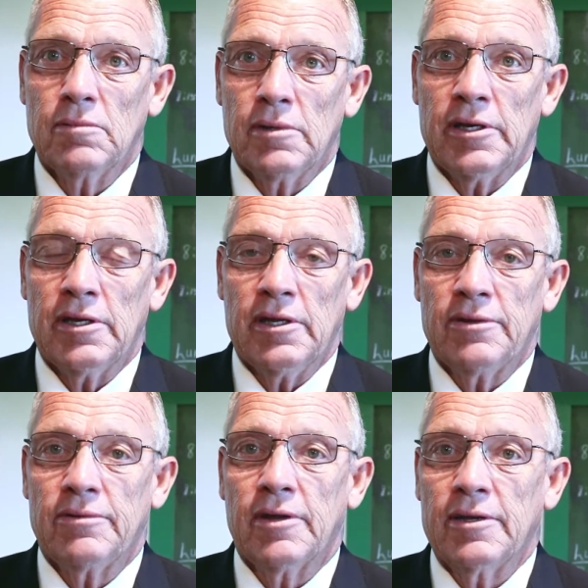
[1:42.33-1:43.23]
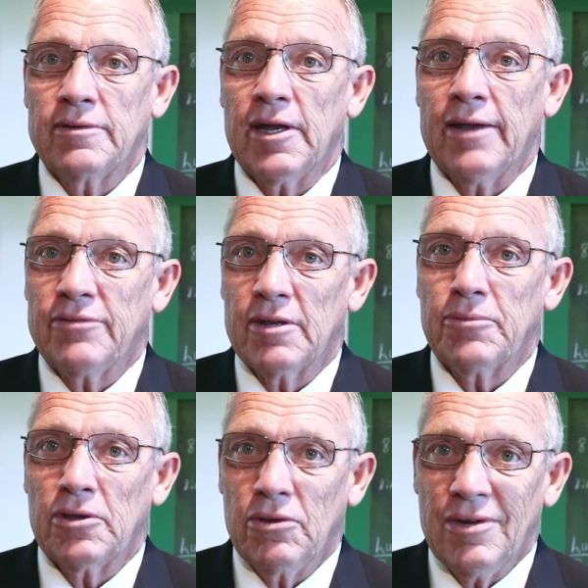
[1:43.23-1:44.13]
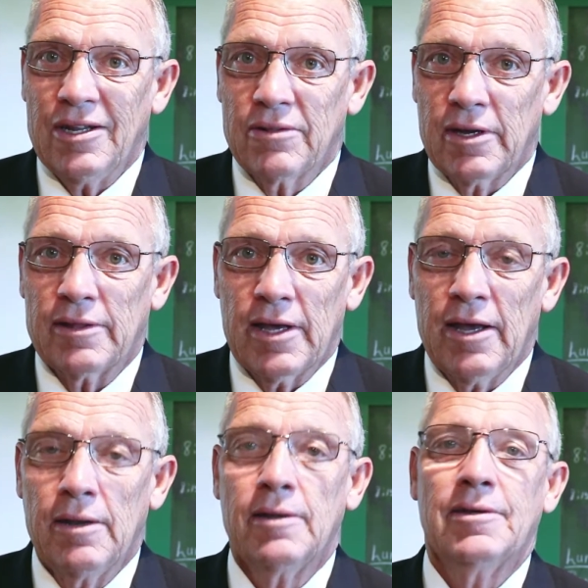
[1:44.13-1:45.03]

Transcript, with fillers: and it's nice to have something unique like that